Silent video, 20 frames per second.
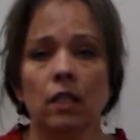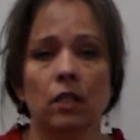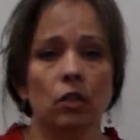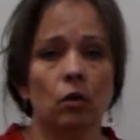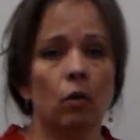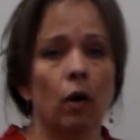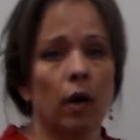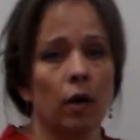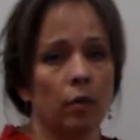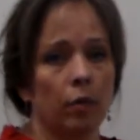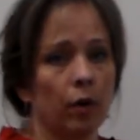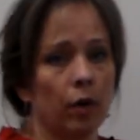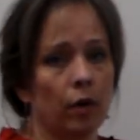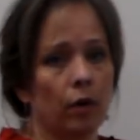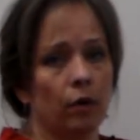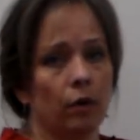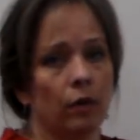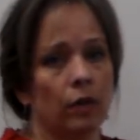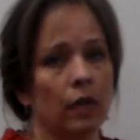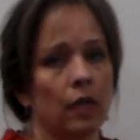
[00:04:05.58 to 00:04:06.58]
a square
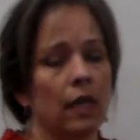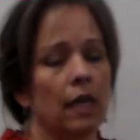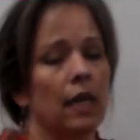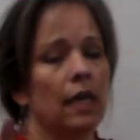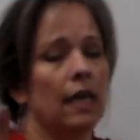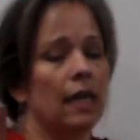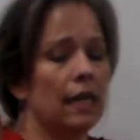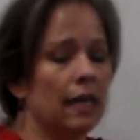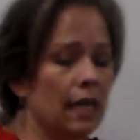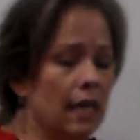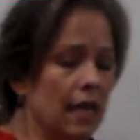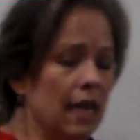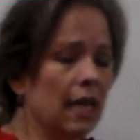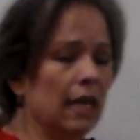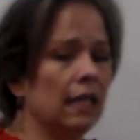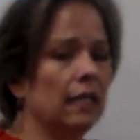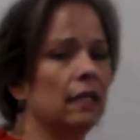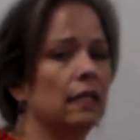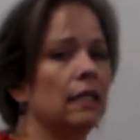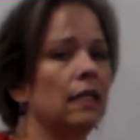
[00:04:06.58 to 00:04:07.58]
root, it
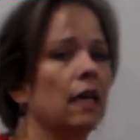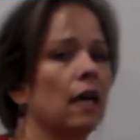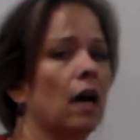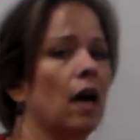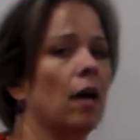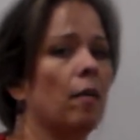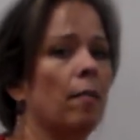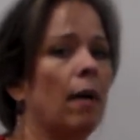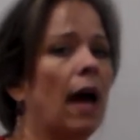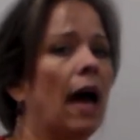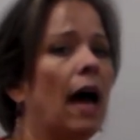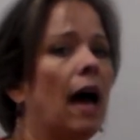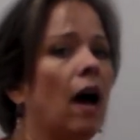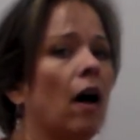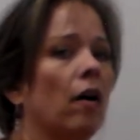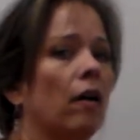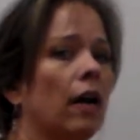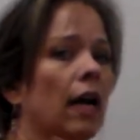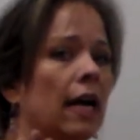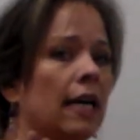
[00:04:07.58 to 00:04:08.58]
needs to come
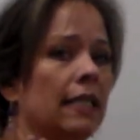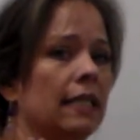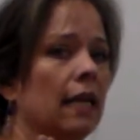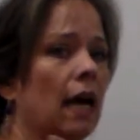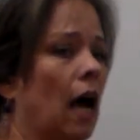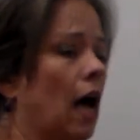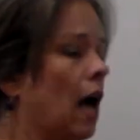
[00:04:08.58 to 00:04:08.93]
out as